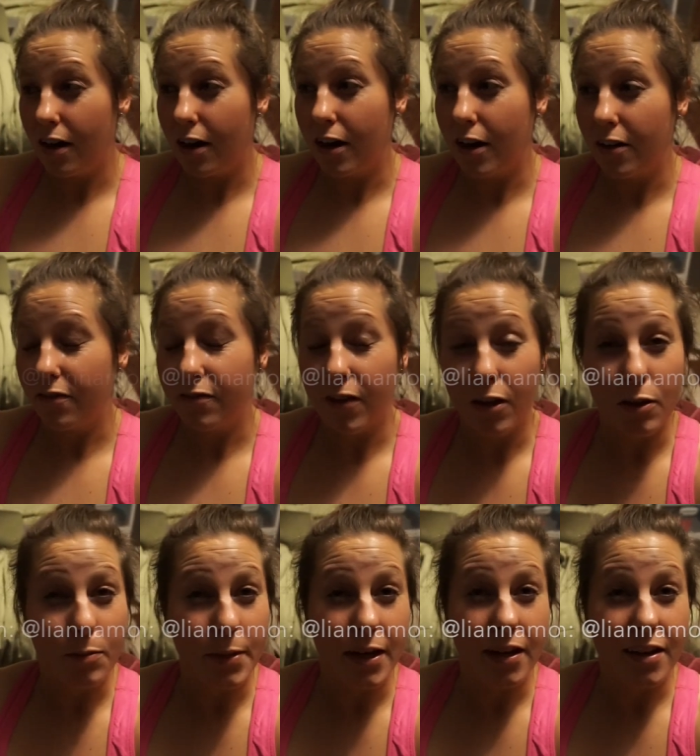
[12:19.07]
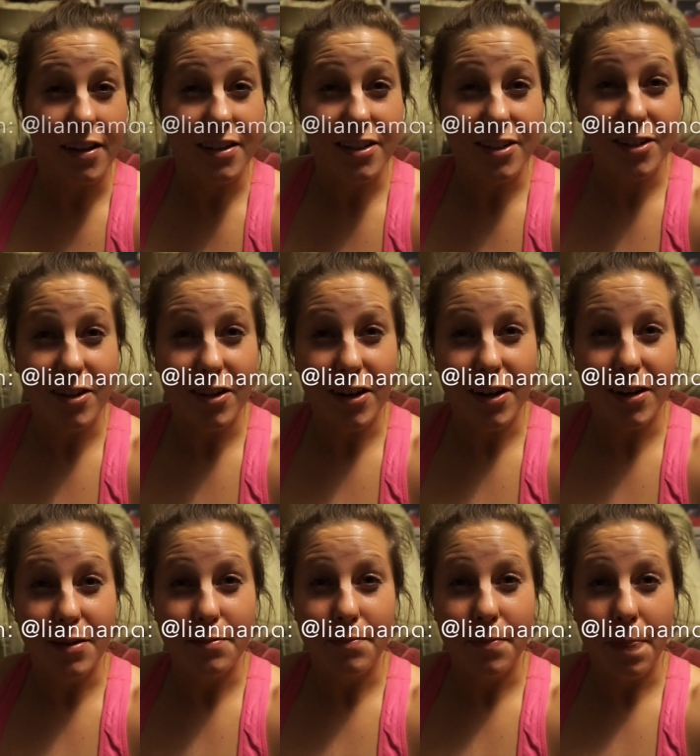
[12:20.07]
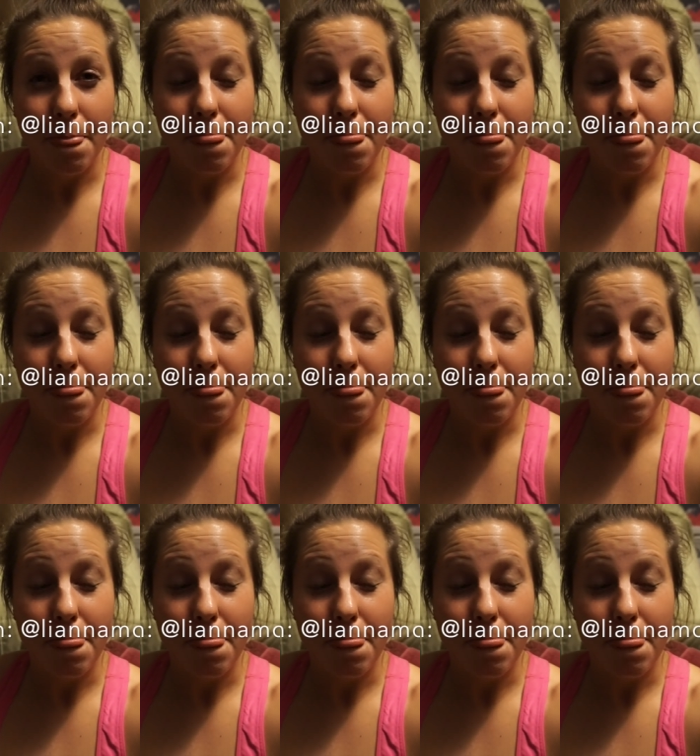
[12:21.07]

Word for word: uh, follow me on Instagram,